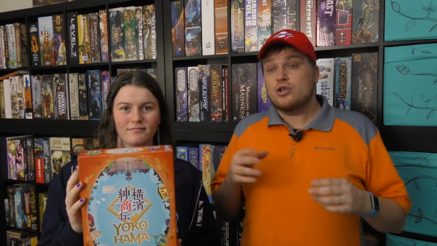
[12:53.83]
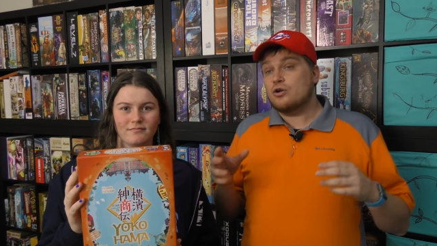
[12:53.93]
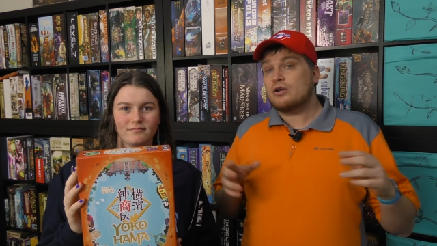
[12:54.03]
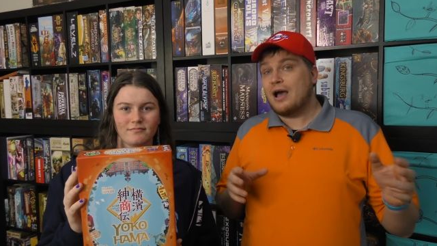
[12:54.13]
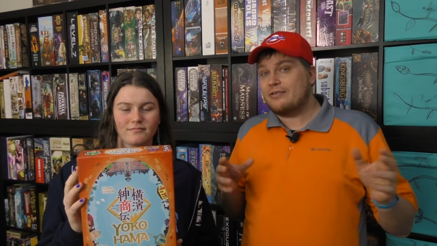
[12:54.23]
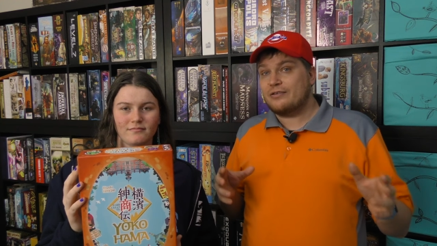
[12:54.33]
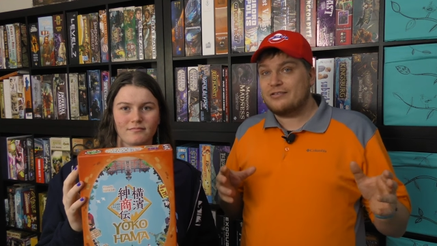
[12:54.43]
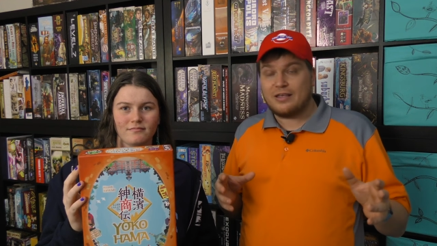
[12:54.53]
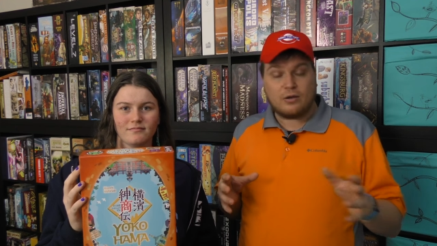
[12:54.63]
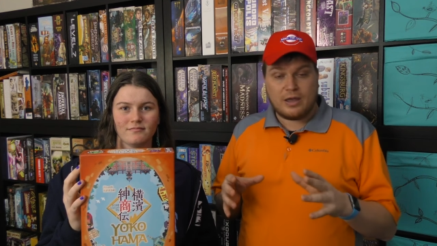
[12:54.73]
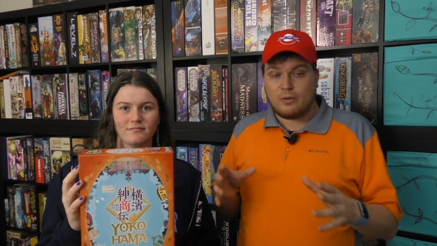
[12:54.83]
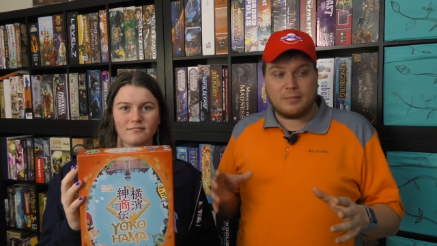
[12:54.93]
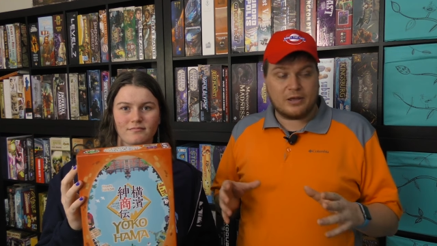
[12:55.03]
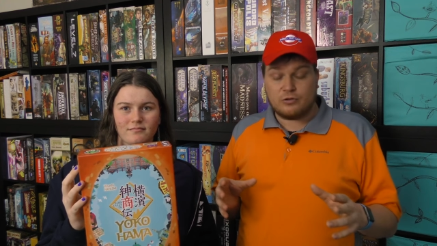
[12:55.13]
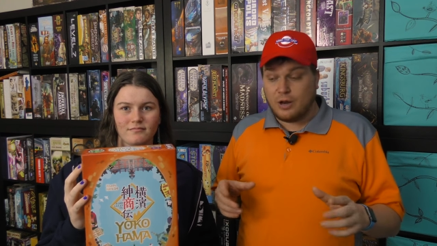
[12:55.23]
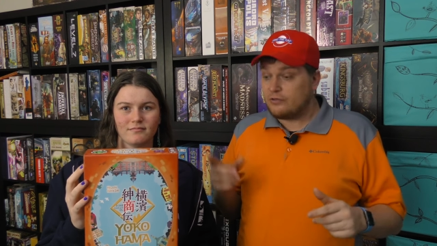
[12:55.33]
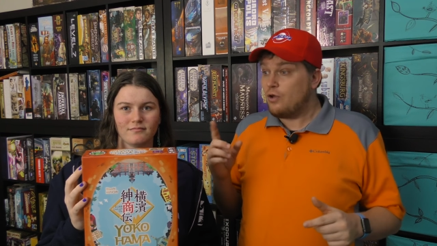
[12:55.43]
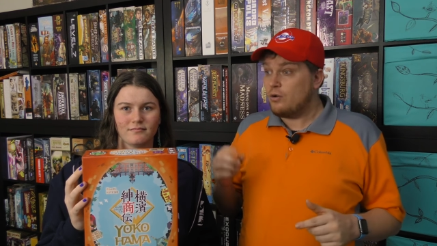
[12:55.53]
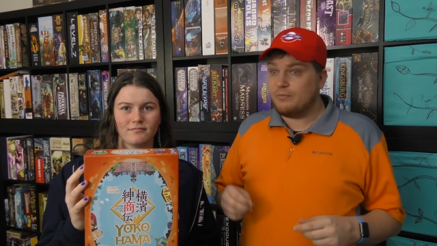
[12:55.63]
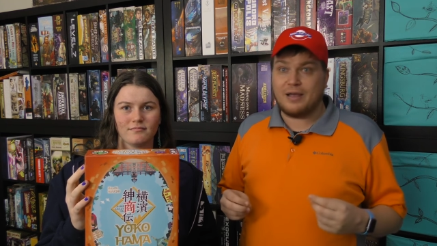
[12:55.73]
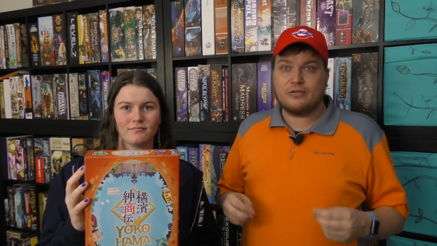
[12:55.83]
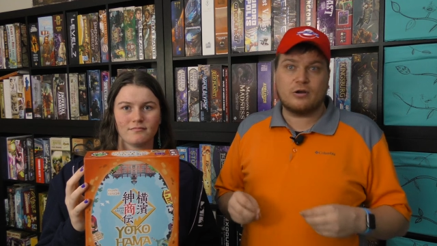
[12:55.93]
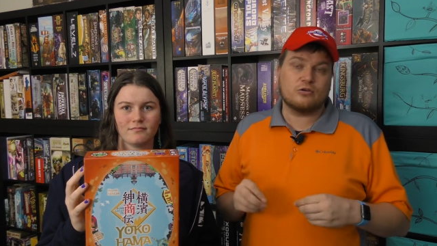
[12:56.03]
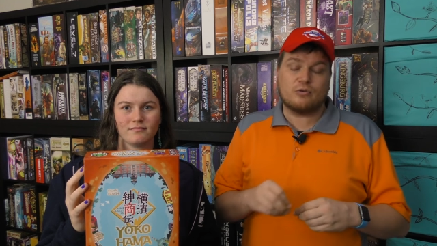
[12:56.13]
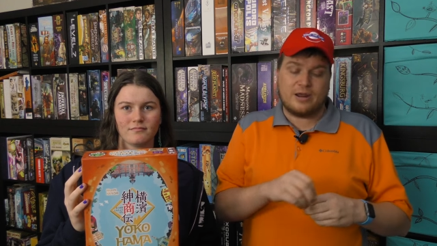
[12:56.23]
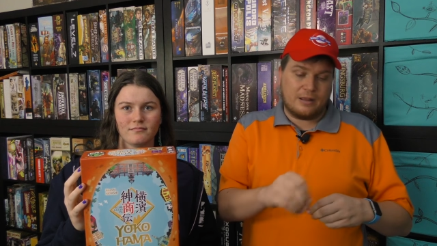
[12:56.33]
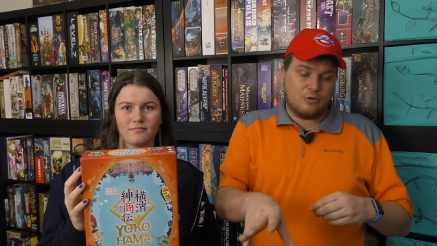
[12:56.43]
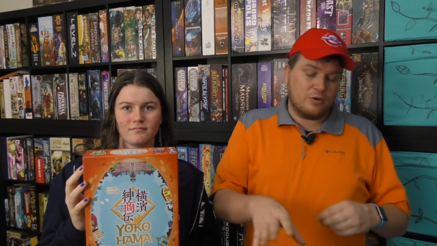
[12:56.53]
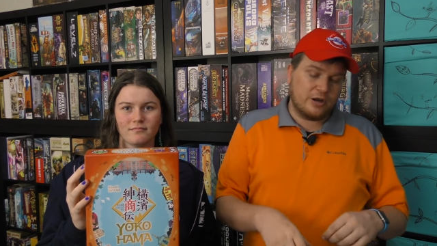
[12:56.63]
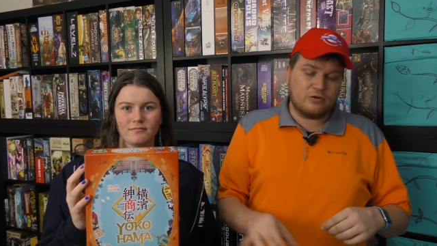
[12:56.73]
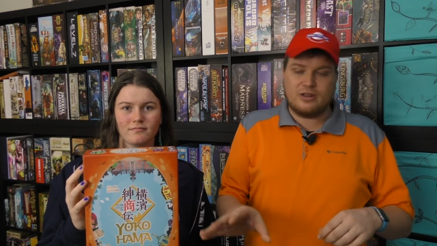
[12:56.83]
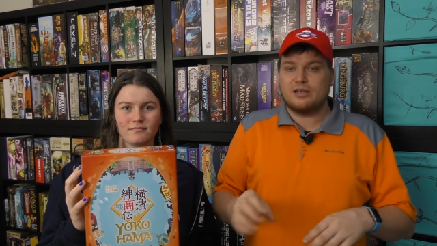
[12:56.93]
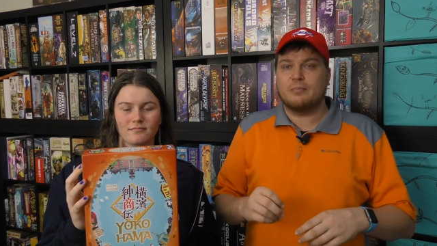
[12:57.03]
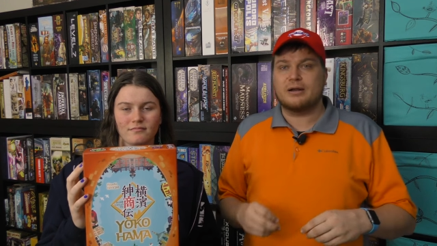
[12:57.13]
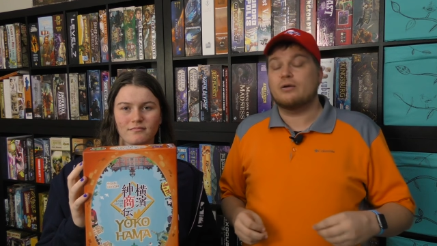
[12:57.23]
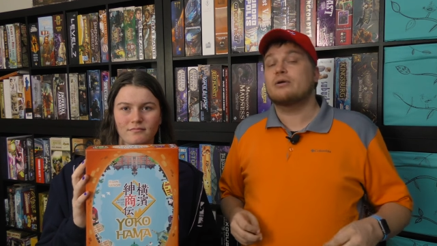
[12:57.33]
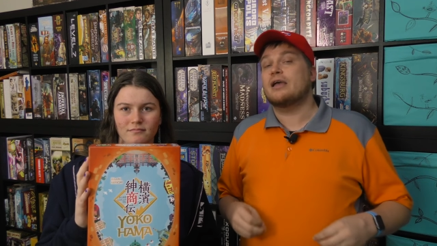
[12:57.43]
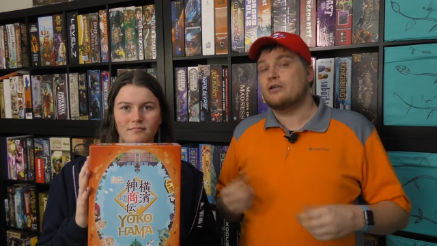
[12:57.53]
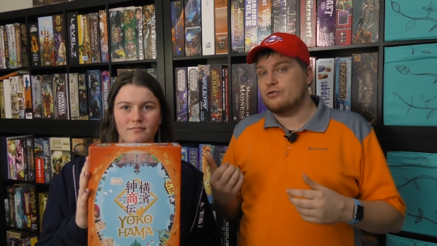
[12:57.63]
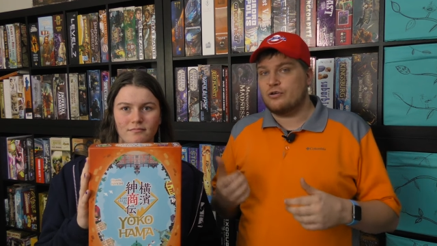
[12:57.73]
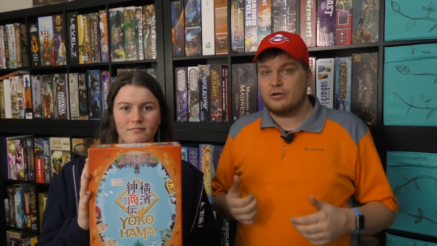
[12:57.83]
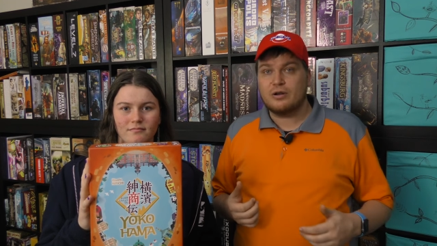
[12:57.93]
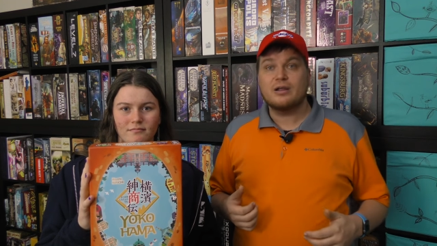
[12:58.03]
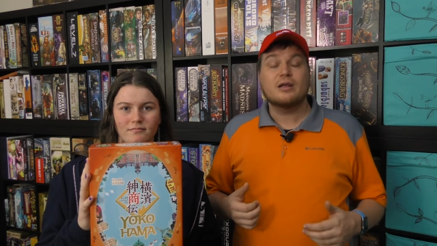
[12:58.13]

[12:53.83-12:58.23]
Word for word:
Speaker 1: You're constantly saying, okay, what am I gonna do next? Oh, it's my turn, great, I'm going here, taking money, okay, your turn.